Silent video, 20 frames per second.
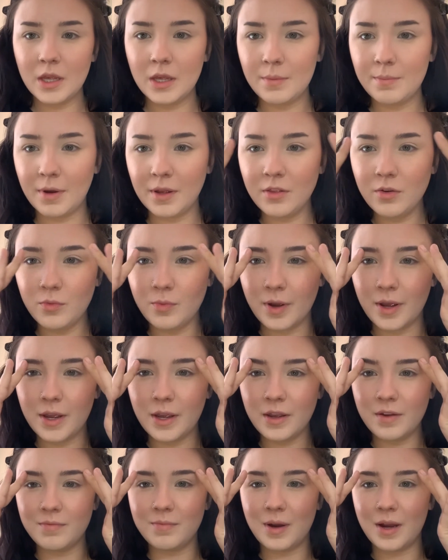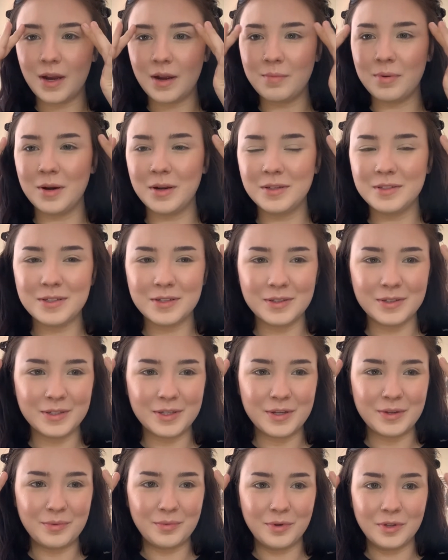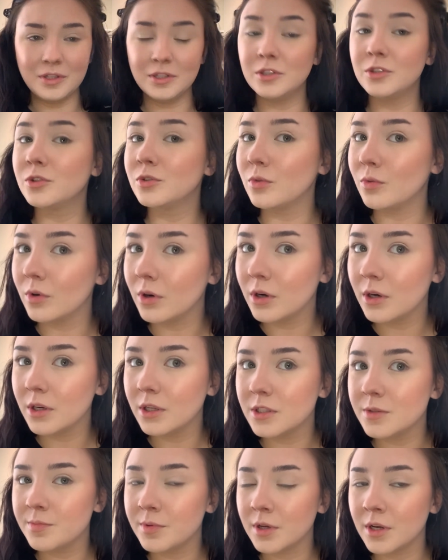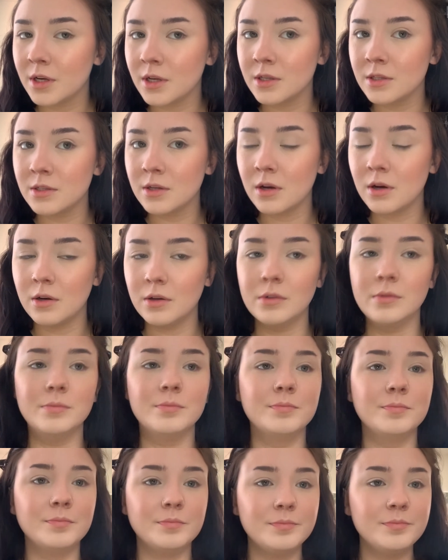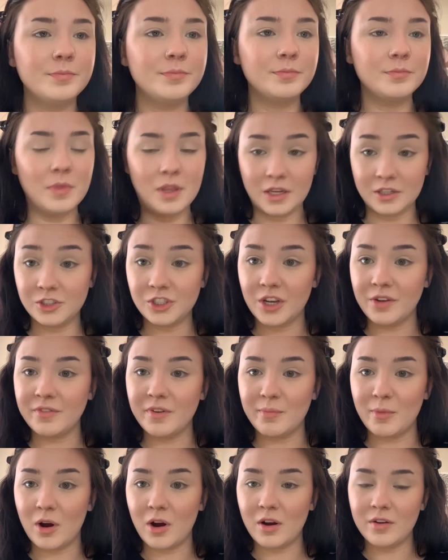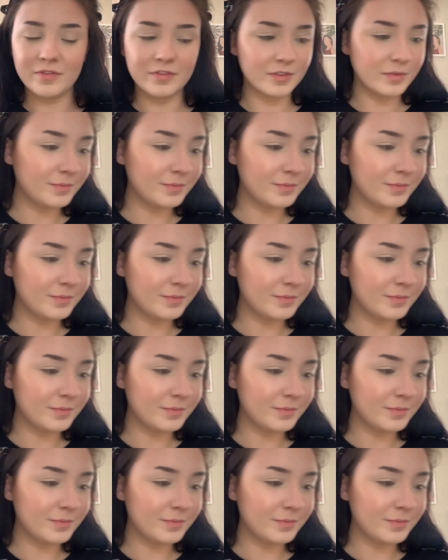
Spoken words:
By the way, if my eyebrows are looking really short, it's because I shaved them off